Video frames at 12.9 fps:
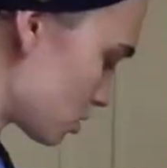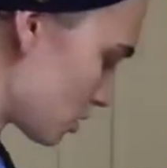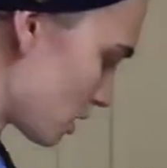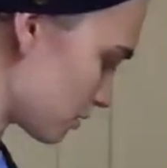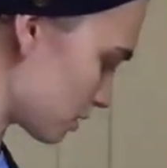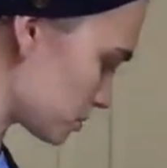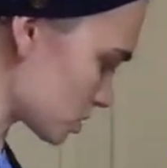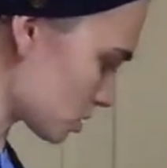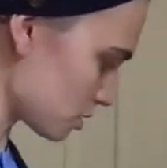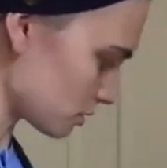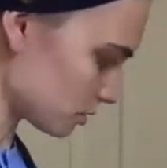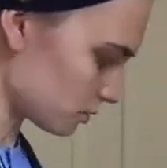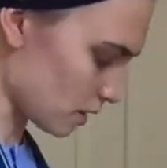I've
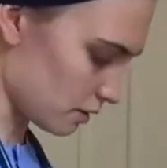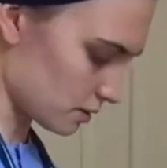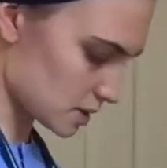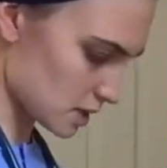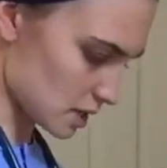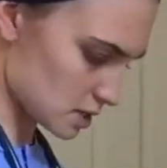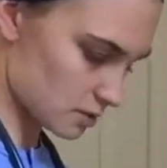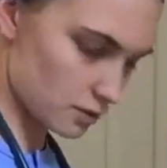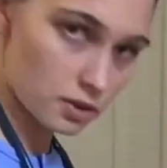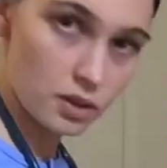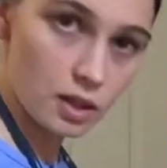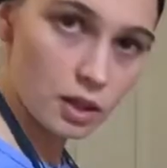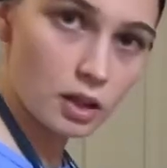assessed for
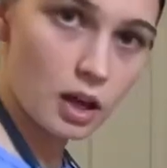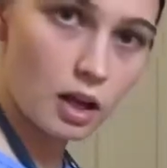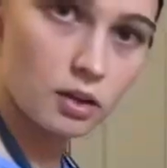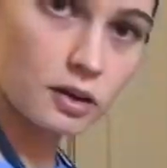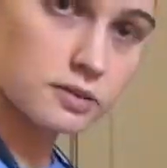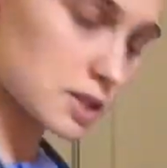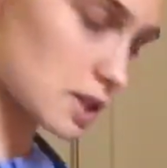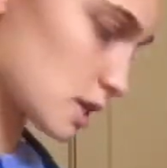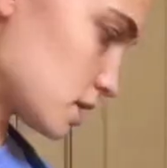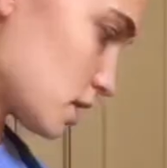the color, I've assessed the